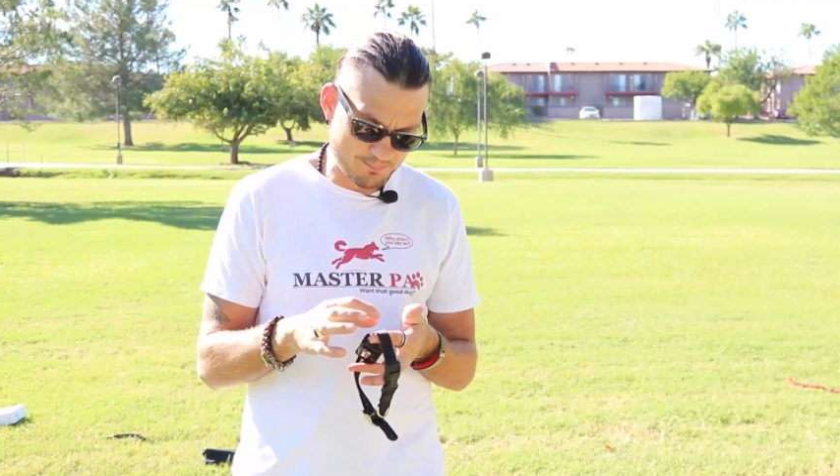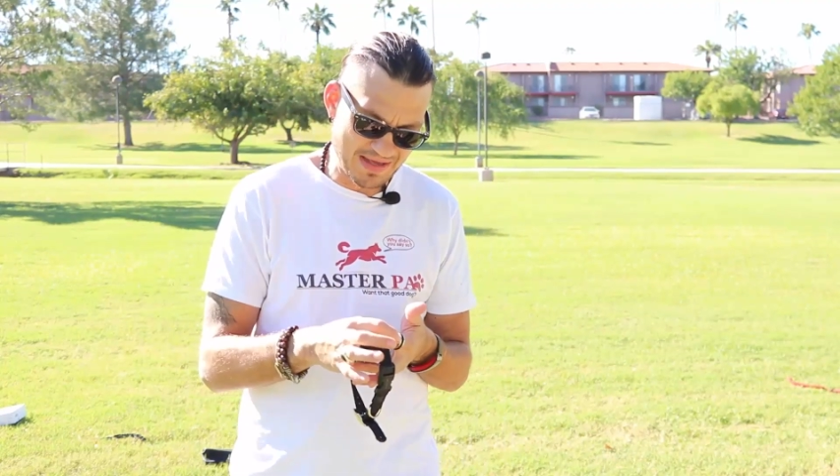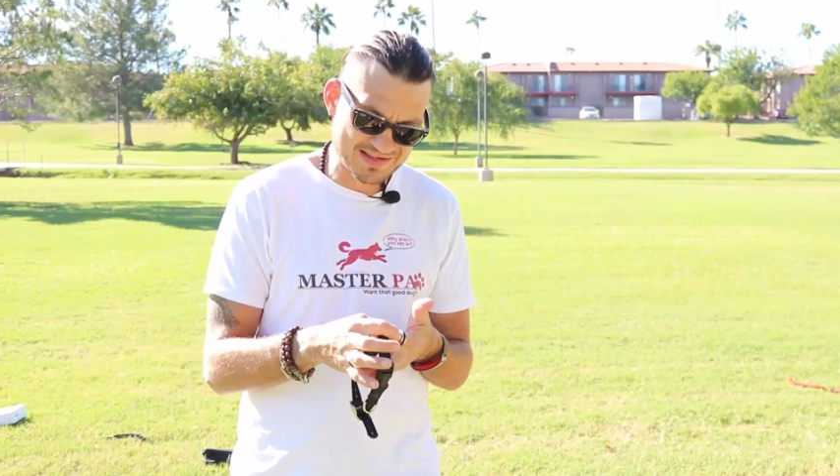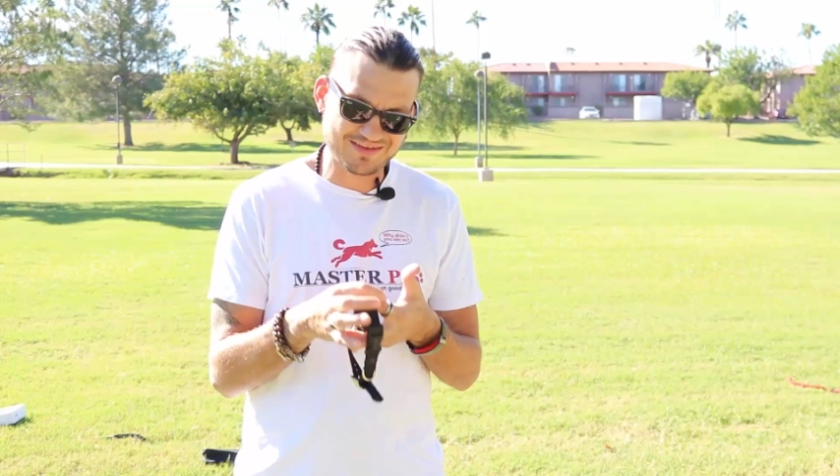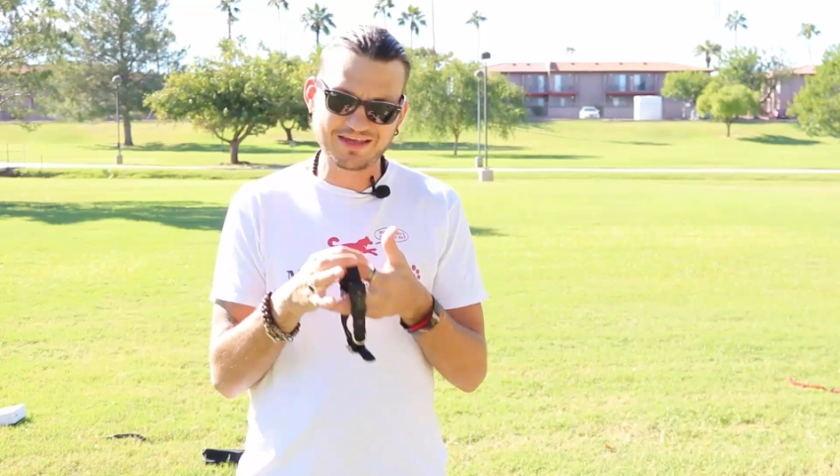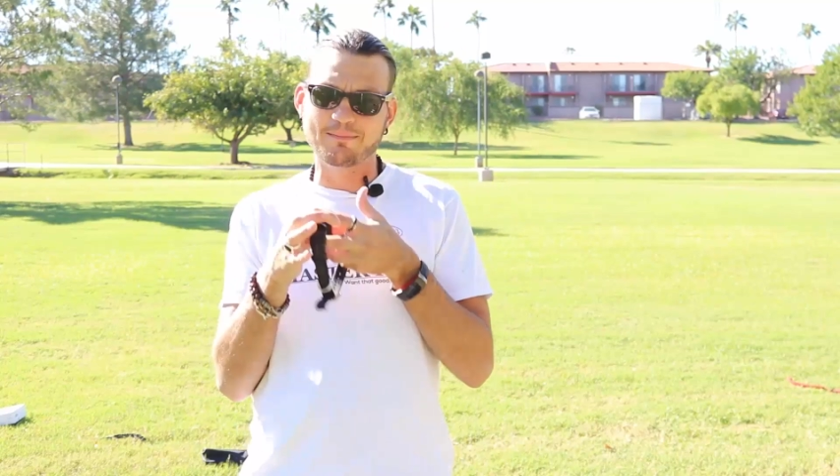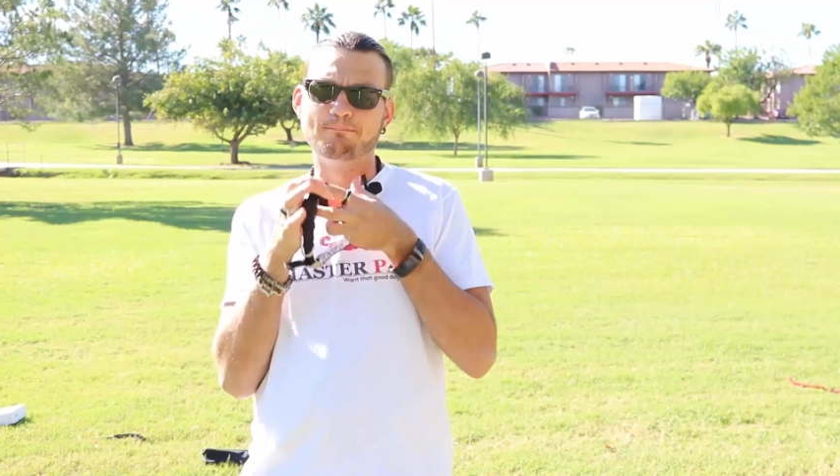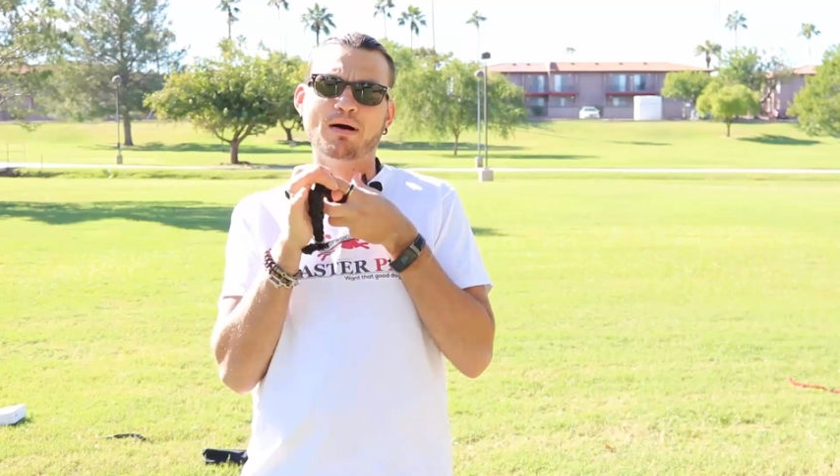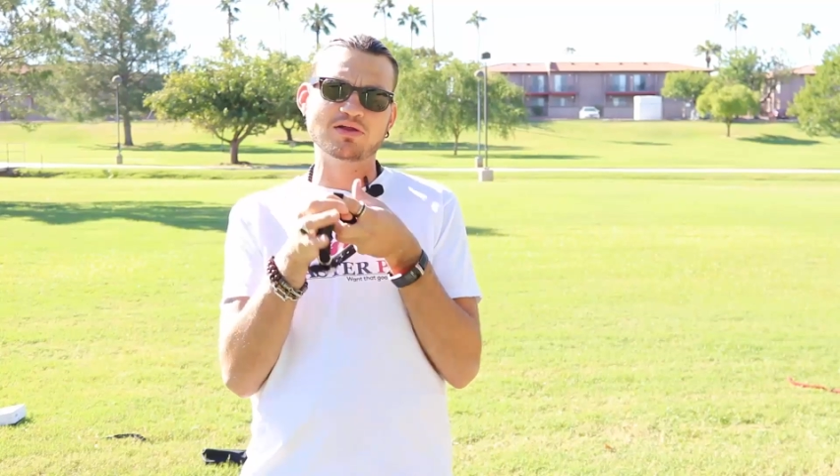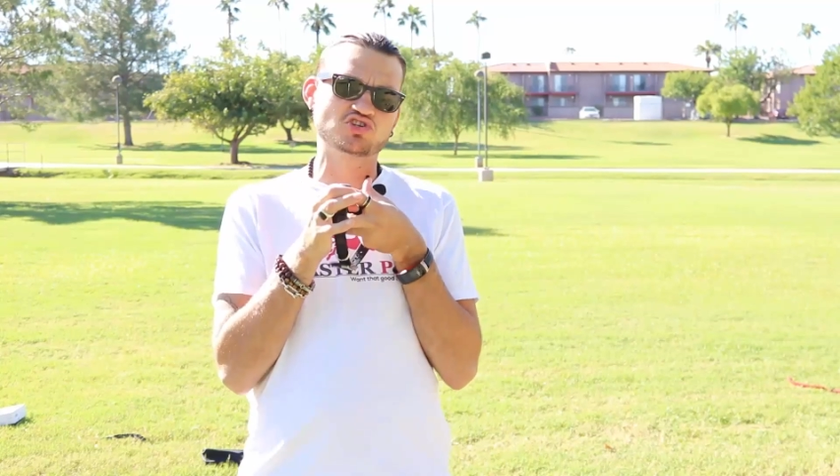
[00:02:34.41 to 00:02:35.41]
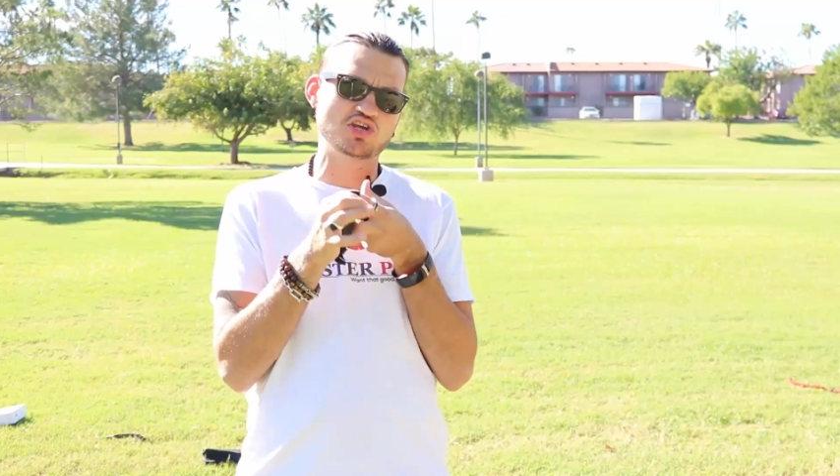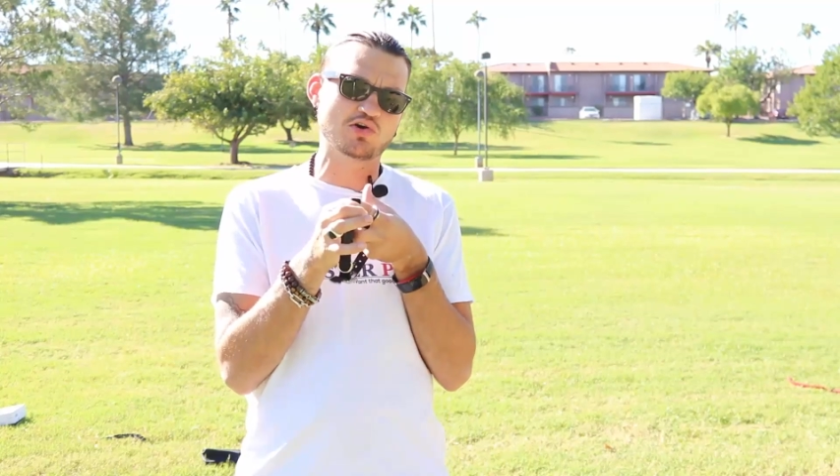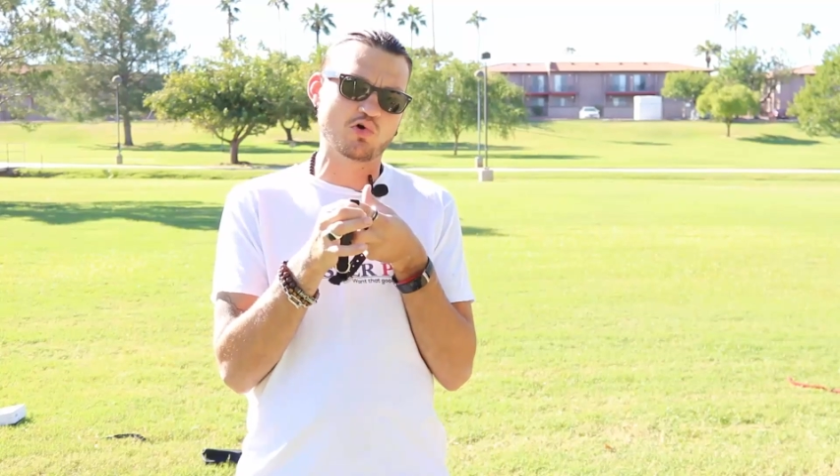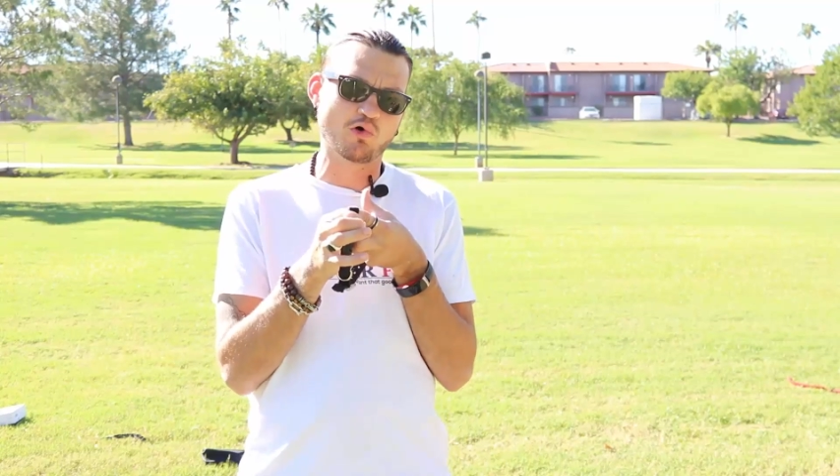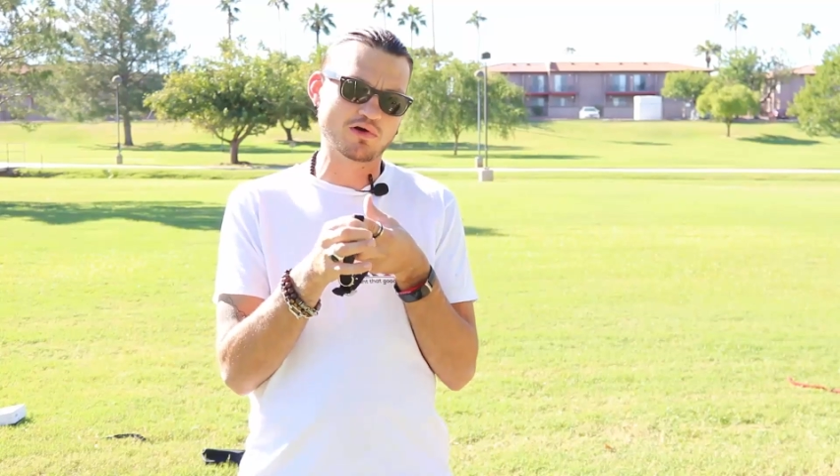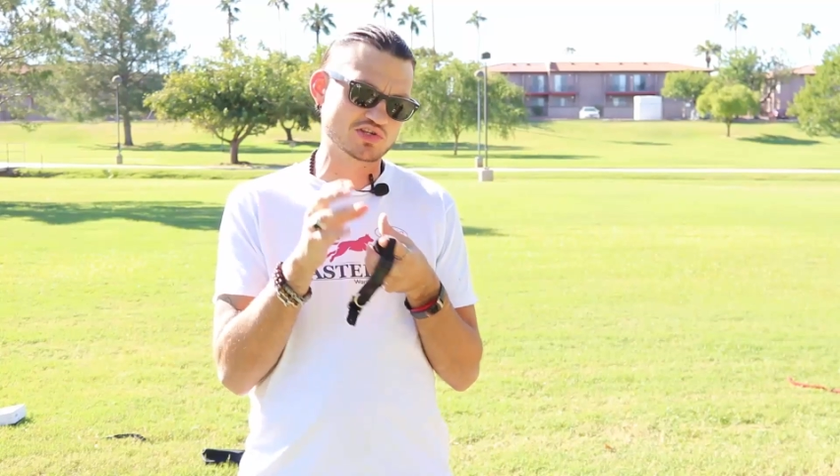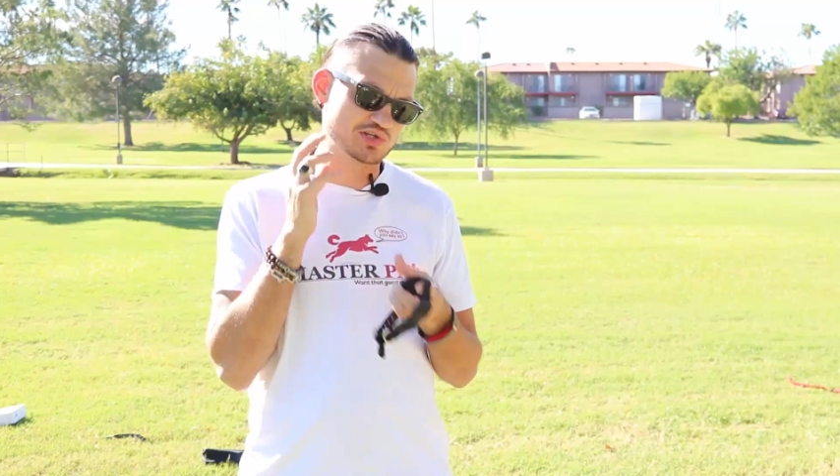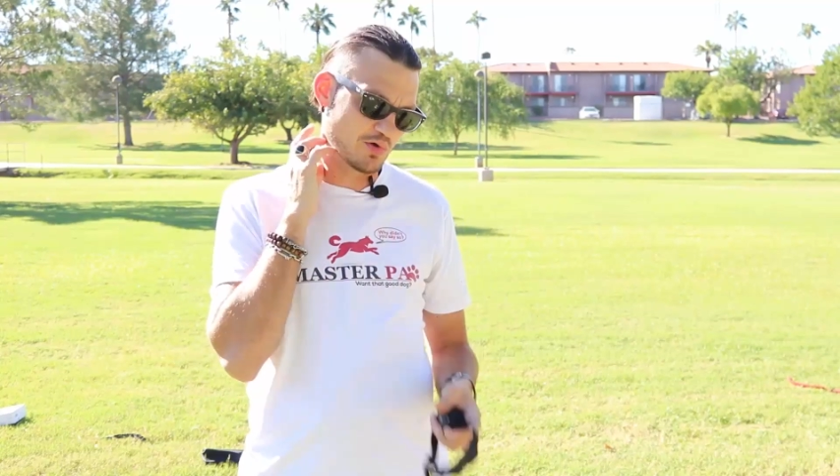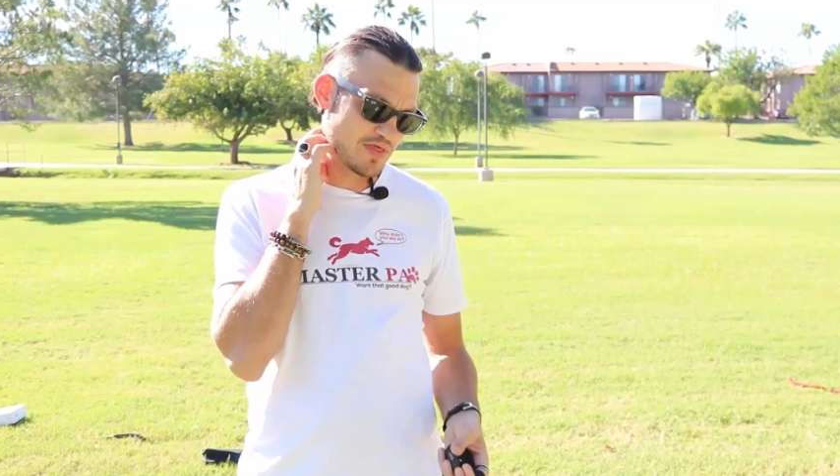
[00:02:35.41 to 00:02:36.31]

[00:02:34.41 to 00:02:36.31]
basically a bungee cord so